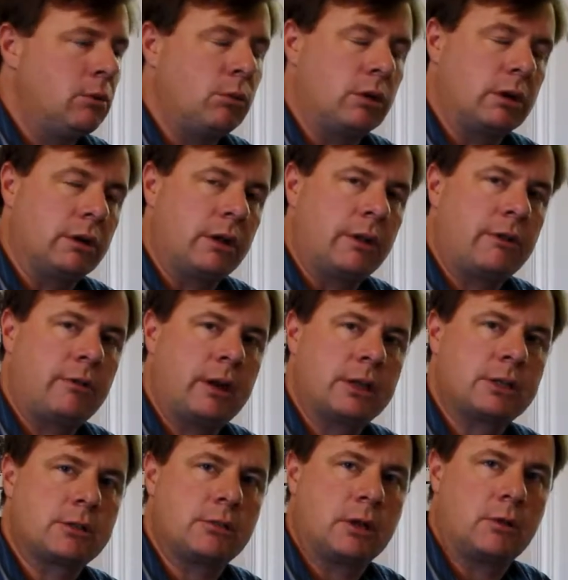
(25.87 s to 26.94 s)
what are the
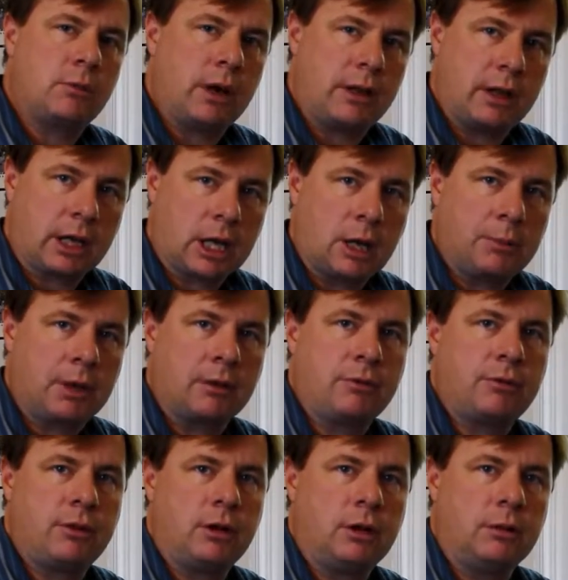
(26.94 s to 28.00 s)
threats to it, where they're
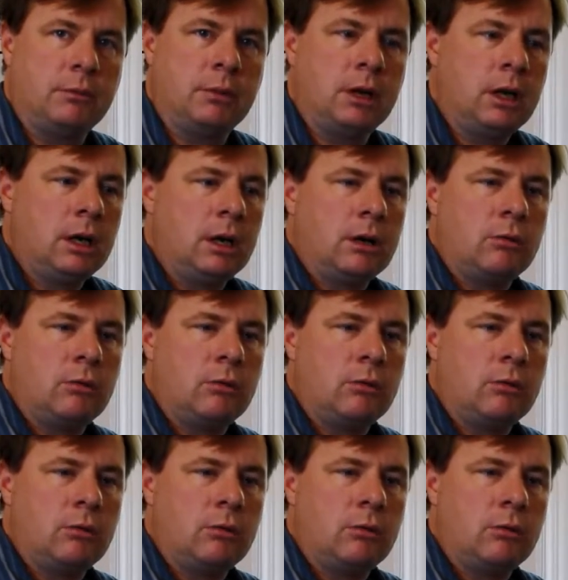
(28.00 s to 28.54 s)
coming from,